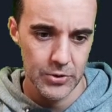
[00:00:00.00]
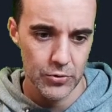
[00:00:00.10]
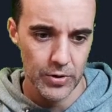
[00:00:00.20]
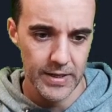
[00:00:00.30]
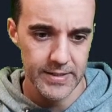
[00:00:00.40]

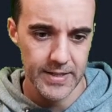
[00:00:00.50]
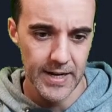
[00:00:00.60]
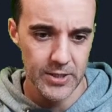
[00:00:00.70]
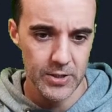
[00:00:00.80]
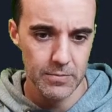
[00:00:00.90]

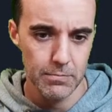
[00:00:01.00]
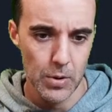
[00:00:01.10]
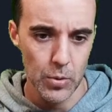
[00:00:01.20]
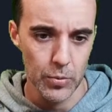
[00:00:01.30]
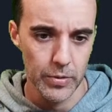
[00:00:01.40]
Transaction
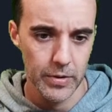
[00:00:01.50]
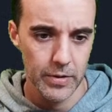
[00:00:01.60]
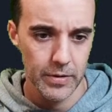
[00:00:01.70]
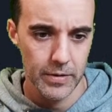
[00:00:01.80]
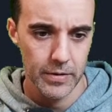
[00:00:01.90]
mode.
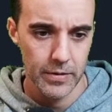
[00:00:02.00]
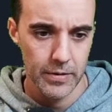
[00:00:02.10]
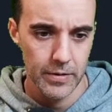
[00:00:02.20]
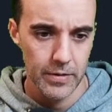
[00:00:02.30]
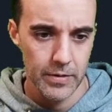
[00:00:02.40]

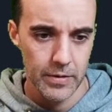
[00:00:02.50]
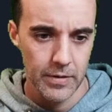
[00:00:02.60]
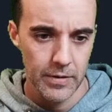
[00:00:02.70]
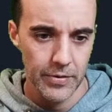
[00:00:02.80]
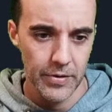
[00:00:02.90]

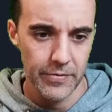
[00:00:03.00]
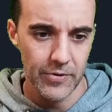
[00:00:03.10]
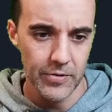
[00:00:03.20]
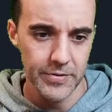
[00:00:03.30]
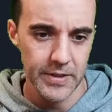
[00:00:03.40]
The
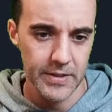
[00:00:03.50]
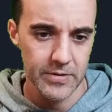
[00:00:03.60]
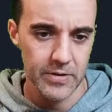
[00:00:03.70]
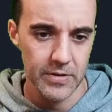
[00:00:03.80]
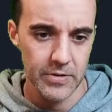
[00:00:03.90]
default
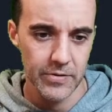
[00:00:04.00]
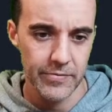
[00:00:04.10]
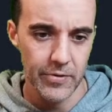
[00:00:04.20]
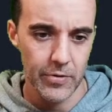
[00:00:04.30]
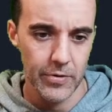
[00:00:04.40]
is
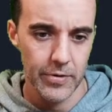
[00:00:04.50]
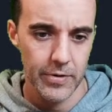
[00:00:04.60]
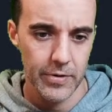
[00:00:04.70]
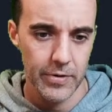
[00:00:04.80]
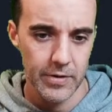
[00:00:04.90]
deferred.
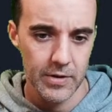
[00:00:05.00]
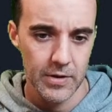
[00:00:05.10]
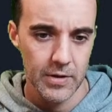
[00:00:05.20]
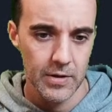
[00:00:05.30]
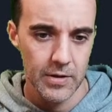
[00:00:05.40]

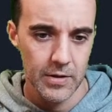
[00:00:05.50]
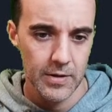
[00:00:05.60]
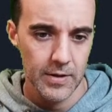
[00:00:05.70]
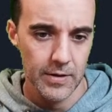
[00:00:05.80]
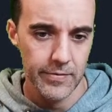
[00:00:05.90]

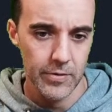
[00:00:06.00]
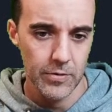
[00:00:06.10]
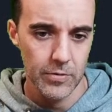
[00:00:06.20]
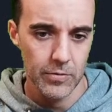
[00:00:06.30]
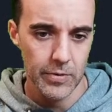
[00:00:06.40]
If
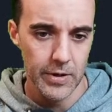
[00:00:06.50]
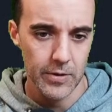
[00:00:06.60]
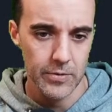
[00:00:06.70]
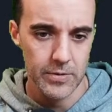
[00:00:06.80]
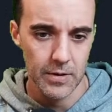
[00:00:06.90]
you want to
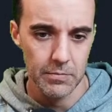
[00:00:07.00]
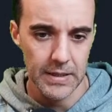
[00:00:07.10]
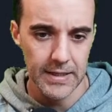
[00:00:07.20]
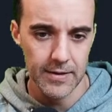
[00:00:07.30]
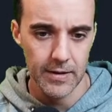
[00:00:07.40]
use
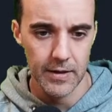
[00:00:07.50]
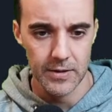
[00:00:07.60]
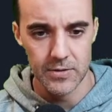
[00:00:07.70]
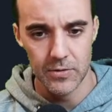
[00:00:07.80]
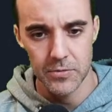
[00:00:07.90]
immediate and
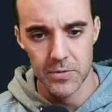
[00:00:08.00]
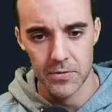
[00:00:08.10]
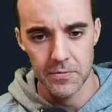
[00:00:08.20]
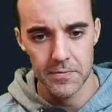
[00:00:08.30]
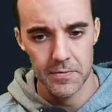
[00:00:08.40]

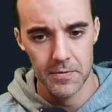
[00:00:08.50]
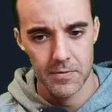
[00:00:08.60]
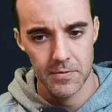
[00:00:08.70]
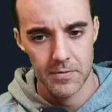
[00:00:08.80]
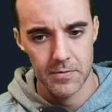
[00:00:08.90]
exclusive,
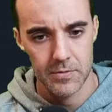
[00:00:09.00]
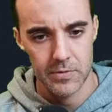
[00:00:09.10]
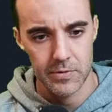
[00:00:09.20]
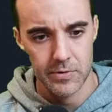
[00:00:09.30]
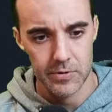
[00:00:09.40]

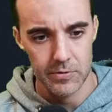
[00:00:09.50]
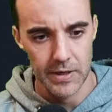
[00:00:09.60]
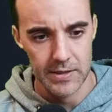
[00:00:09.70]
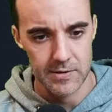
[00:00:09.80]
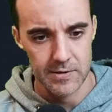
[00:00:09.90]
do
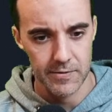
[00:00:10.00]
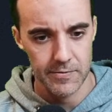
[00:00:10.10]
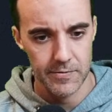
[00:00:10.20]
that stuff.